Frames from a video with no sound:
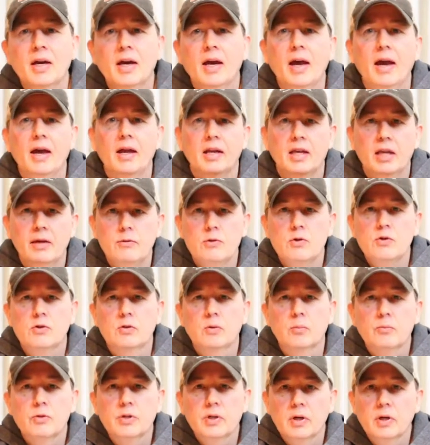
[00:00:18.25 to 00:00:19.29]
and give you
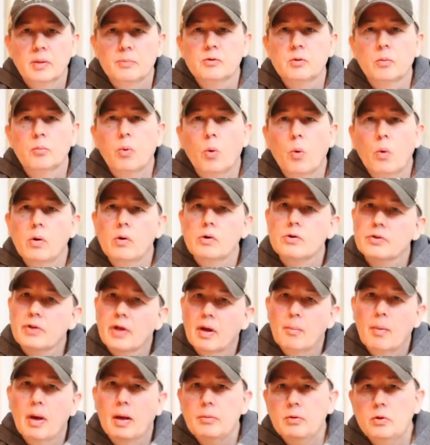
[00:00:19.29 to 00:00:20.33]
some tips and pointers
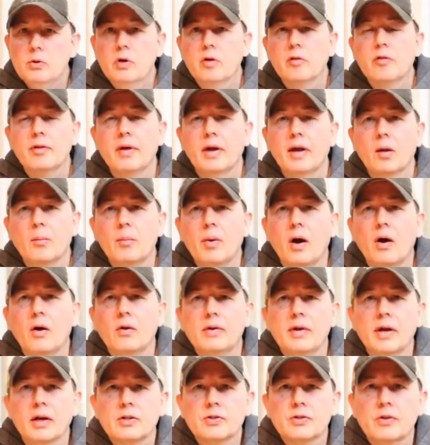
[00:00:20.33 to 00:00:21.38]
that maybe you can think about
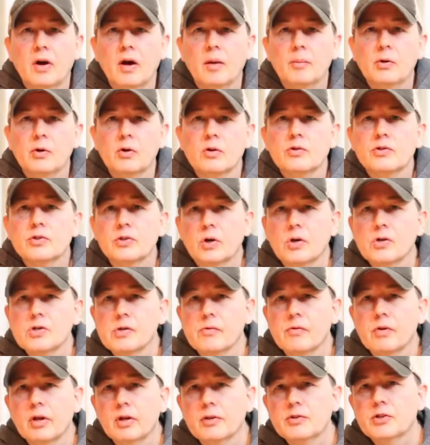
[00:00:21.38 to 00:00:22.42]
next time you're in search
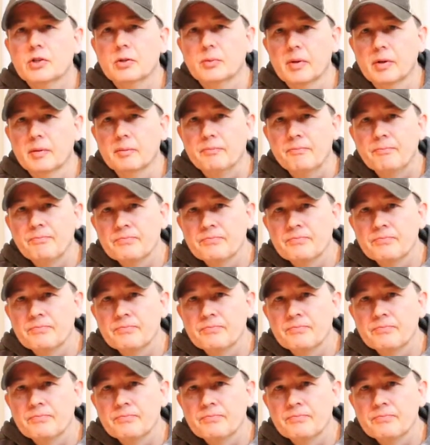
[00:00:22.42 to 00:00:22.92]
of an instrument.